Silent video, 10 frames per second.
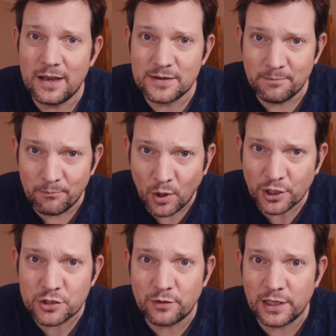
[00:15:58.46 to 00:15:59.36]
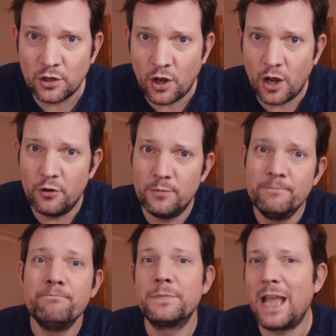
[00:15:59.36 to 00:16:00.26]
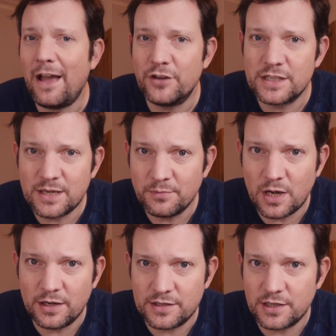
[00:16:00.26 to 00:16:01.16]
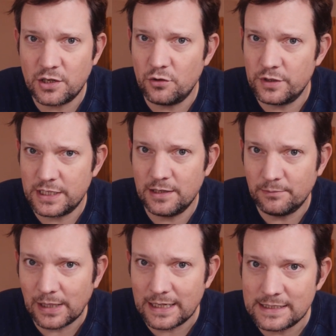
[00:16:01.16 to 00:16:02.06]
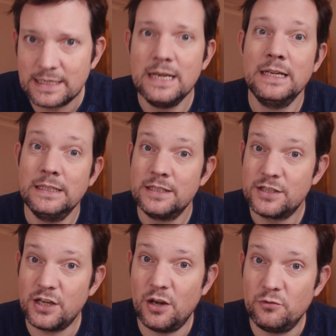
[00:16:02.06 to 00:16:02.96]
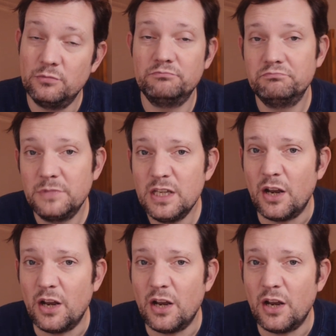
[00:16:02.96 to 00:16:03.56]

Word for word: monitoring your home, having some kind of security in place. So, you